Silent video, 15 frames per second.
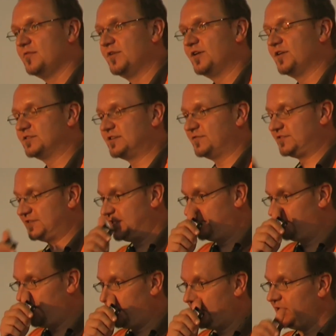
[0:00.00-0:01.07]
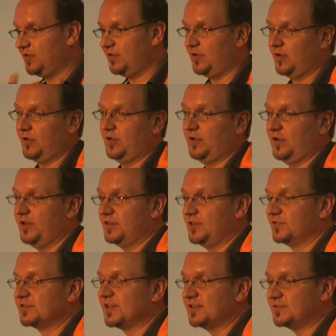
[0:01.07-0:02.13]
because I've seen very
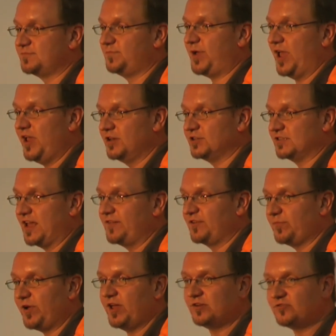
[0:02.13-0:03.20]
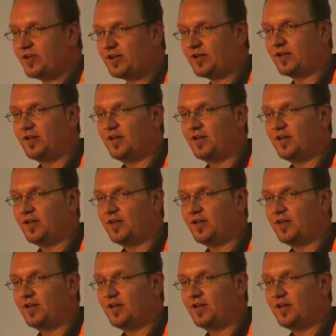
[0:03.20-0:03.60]
useless pages having page rank,